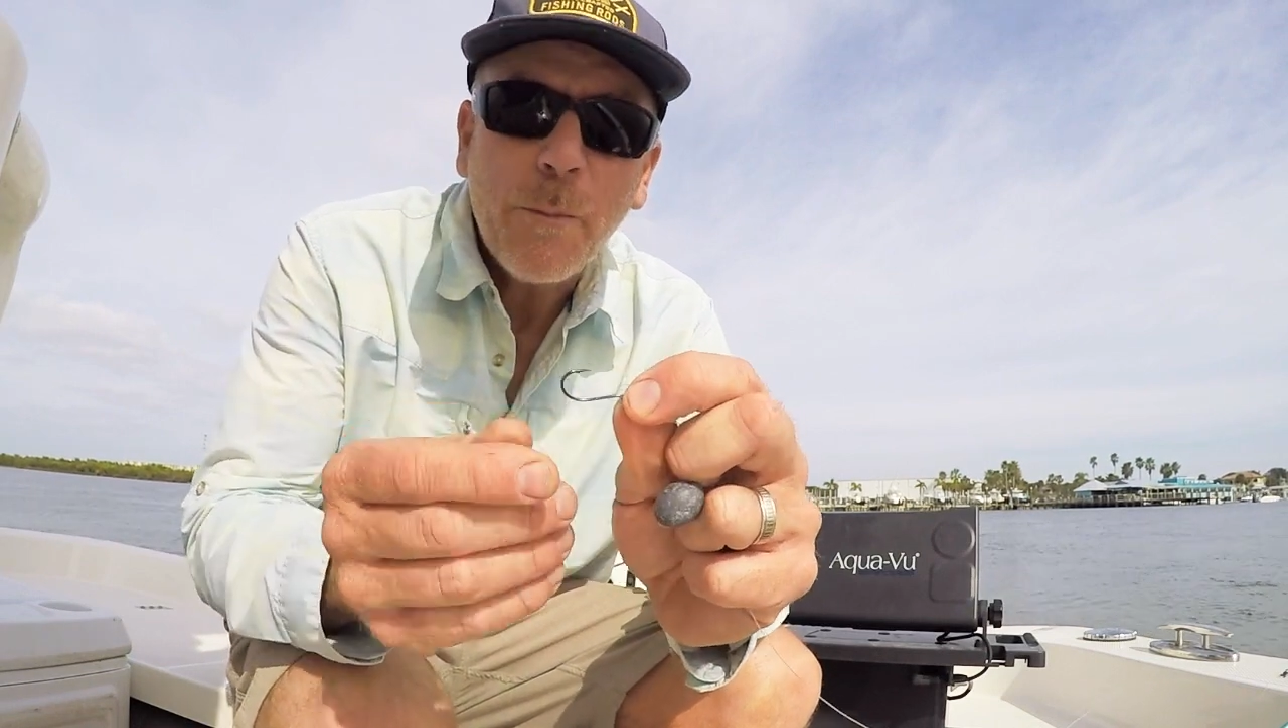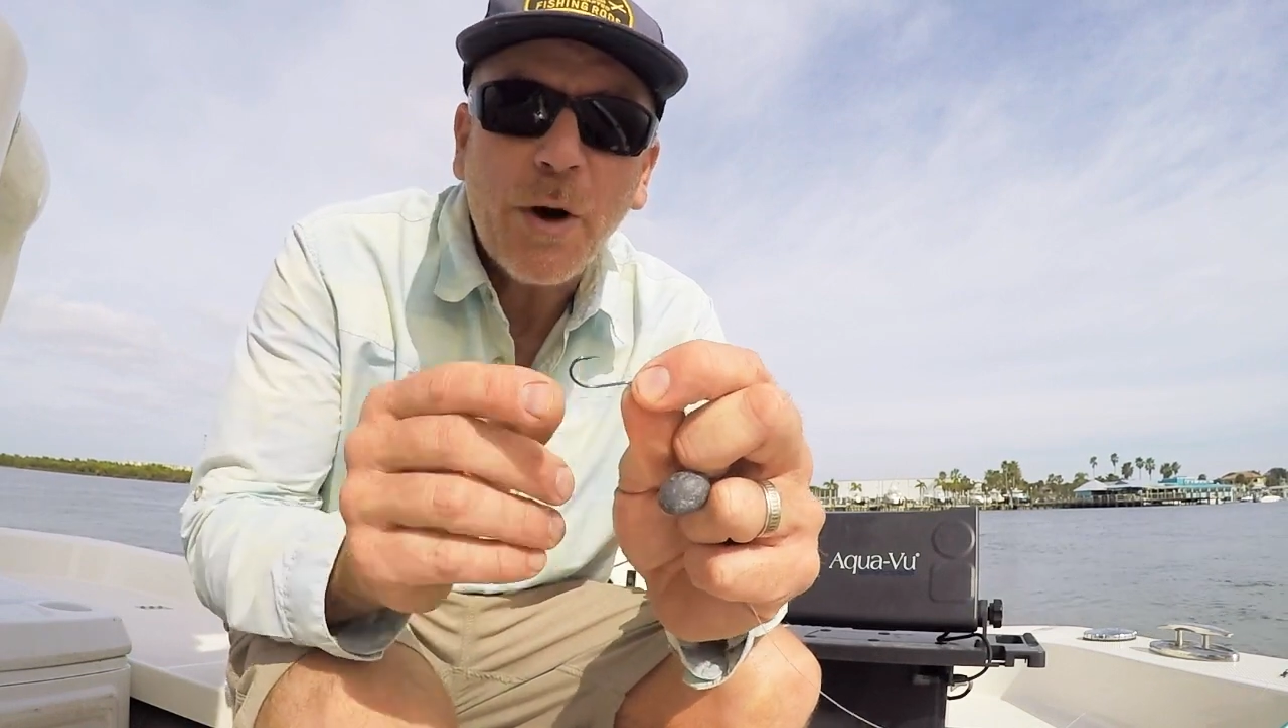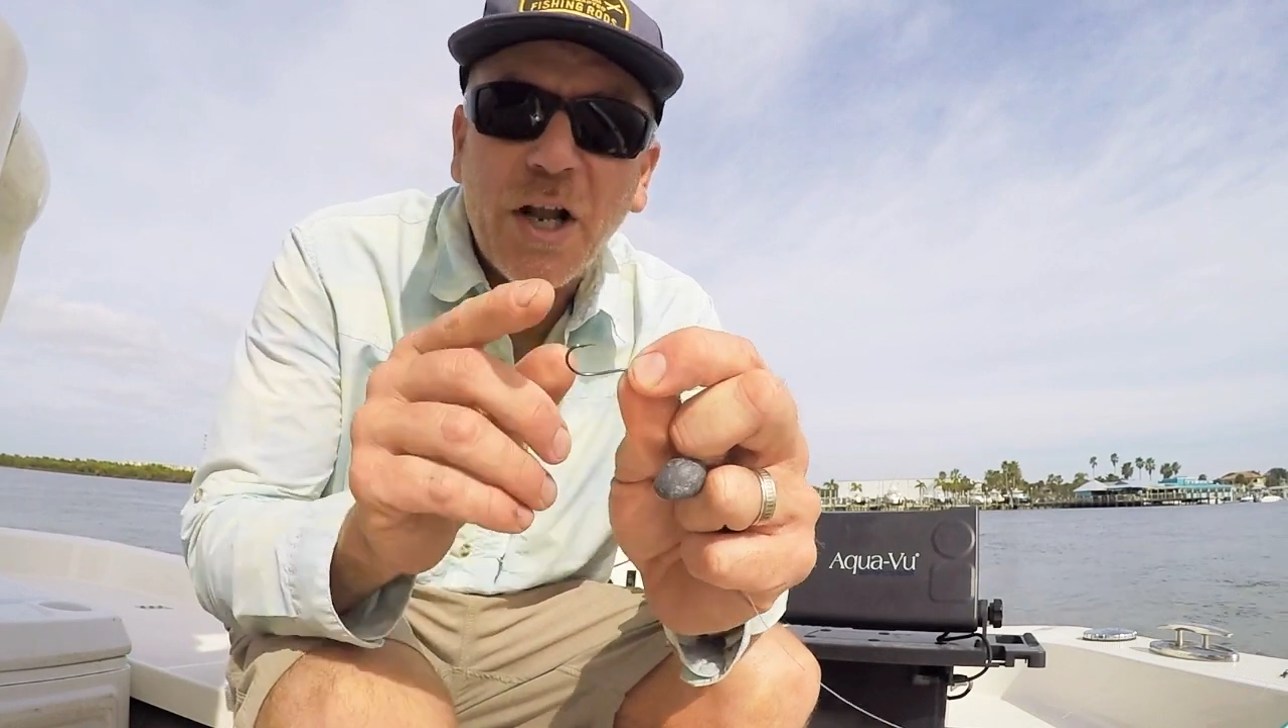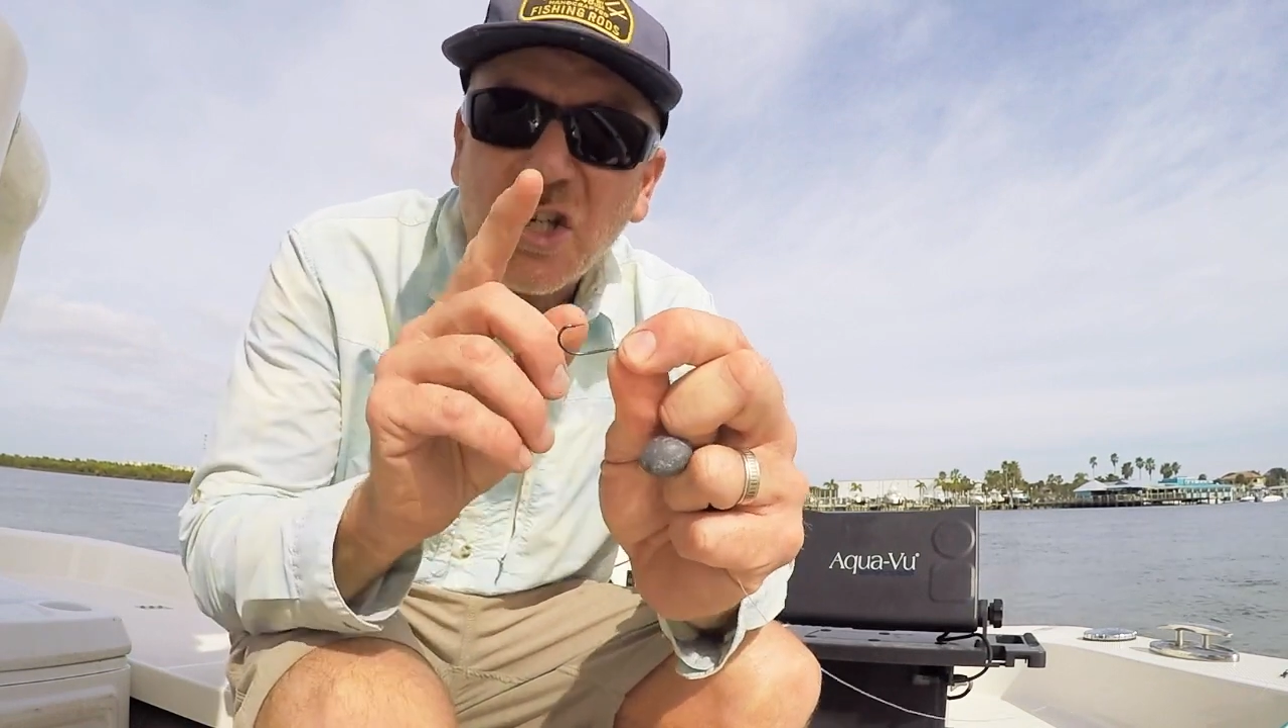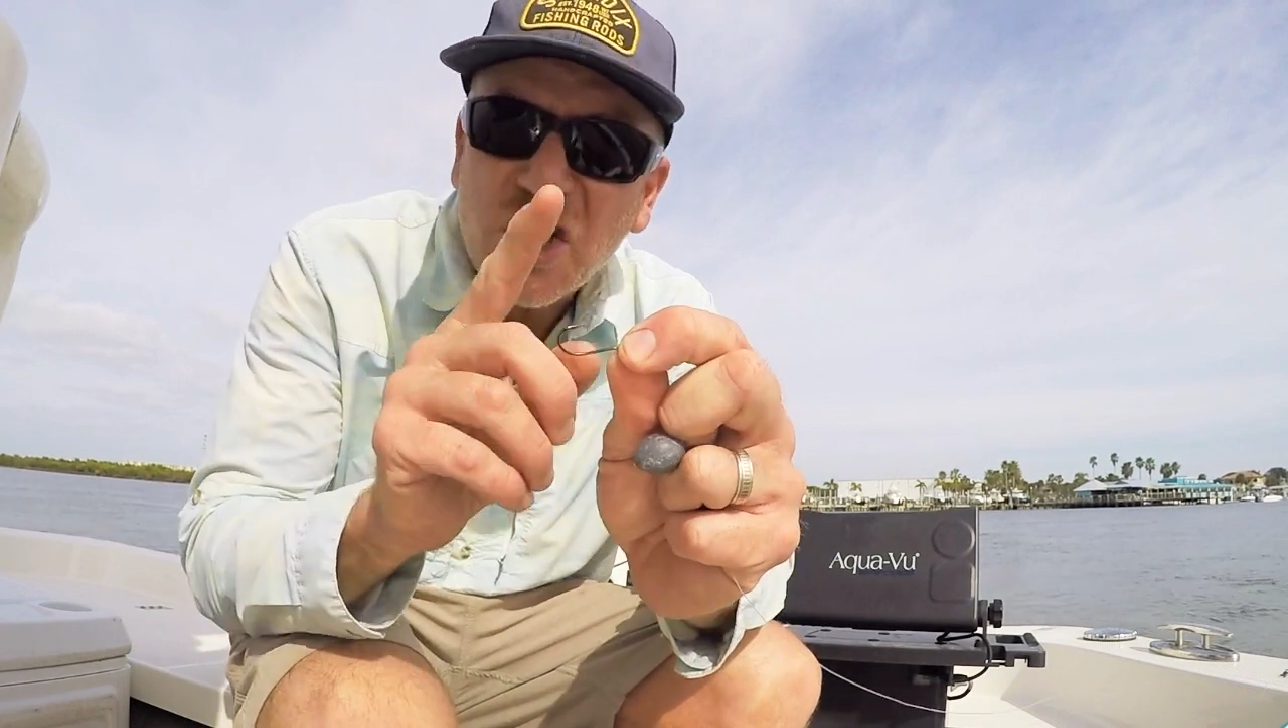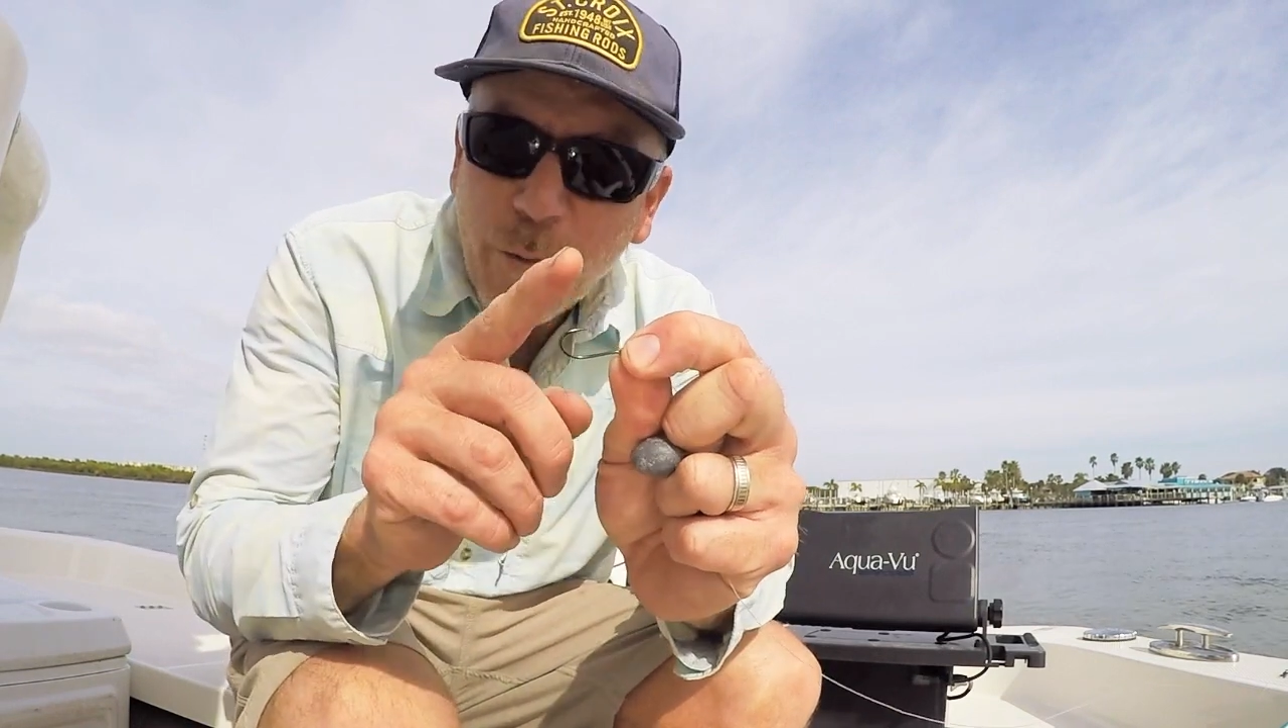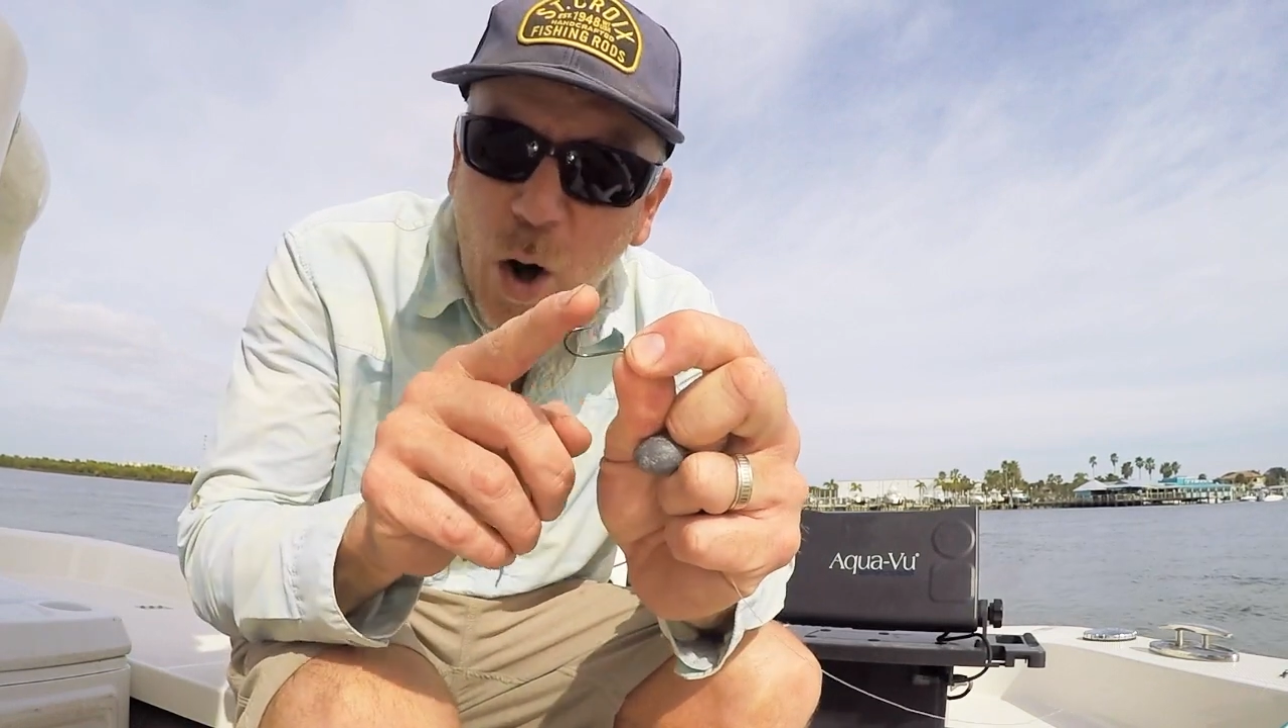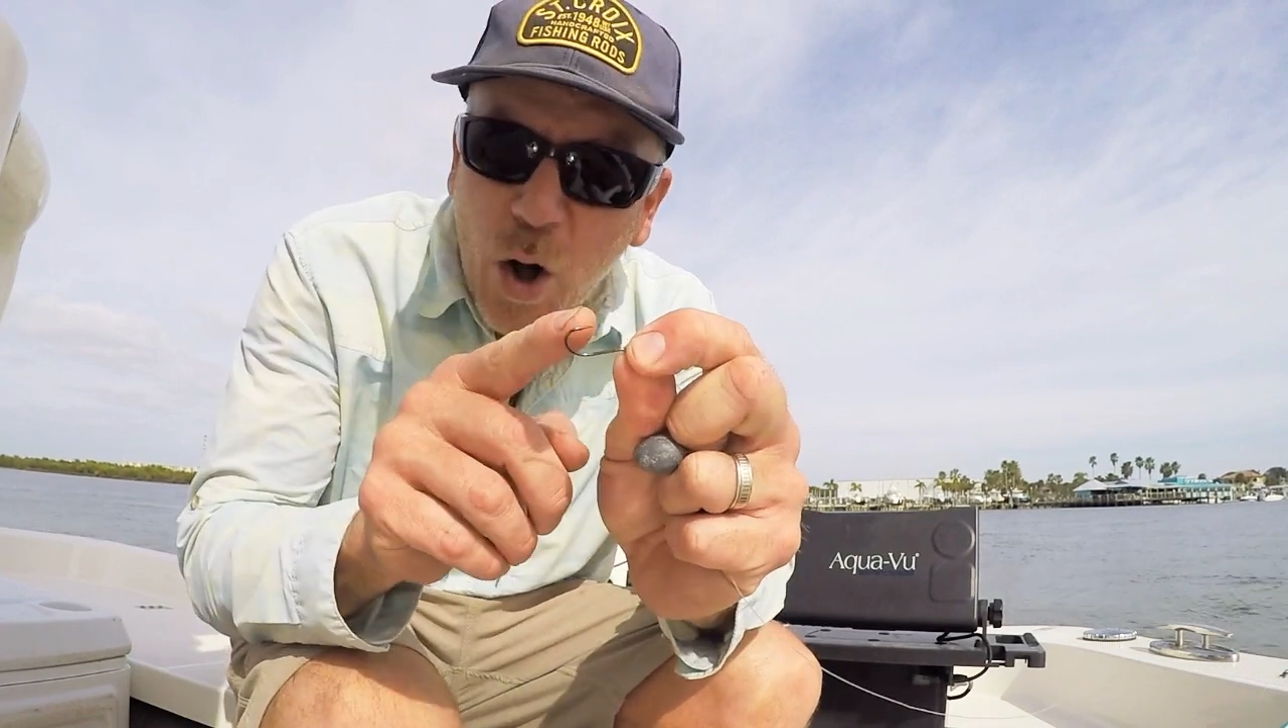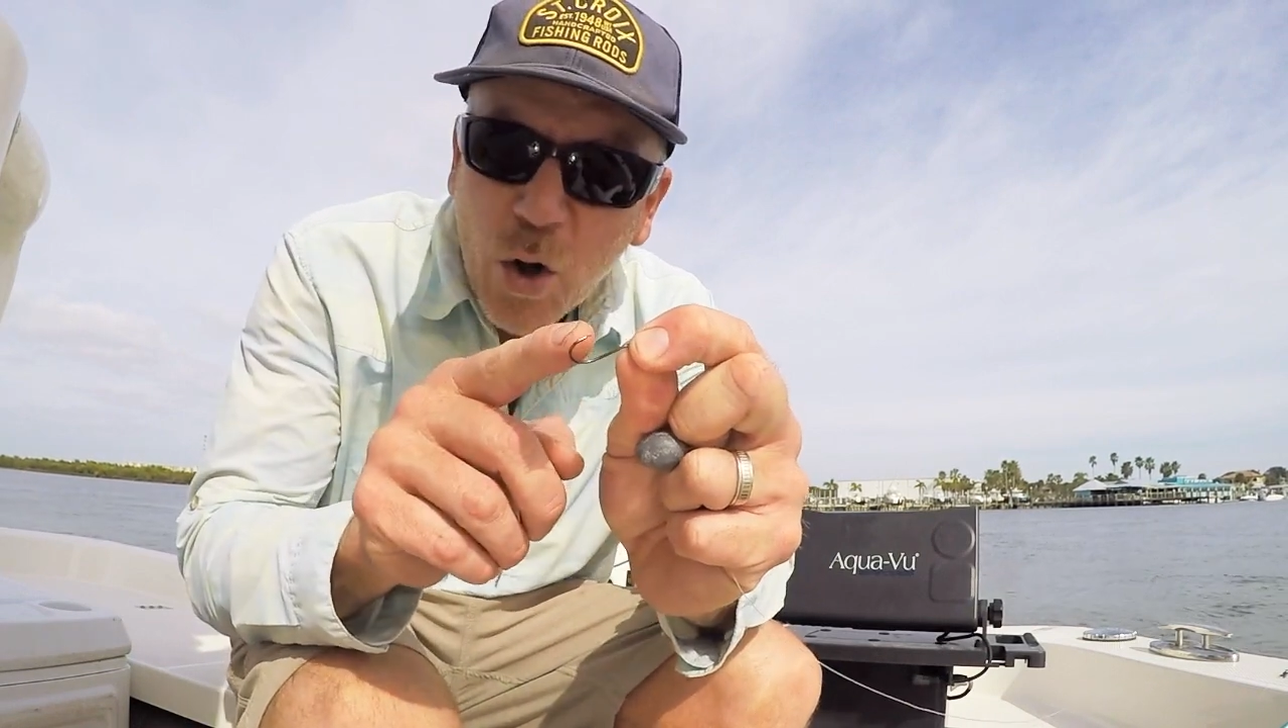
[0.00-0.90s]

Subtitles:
But a small